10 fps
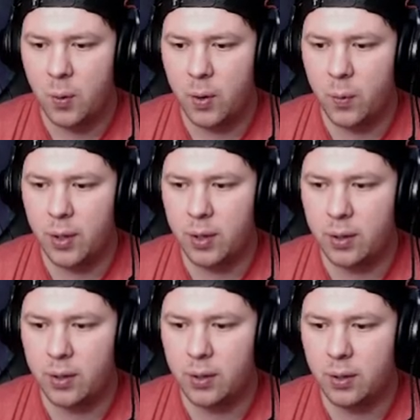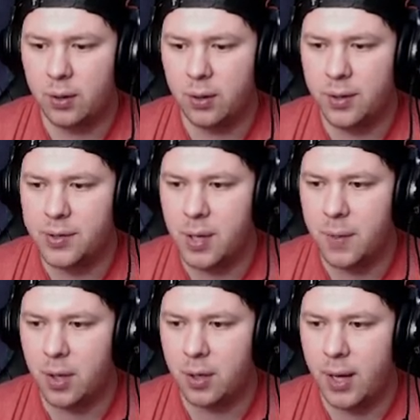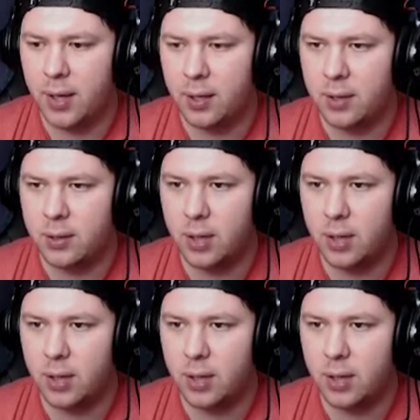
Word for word: We will summon our Lyla.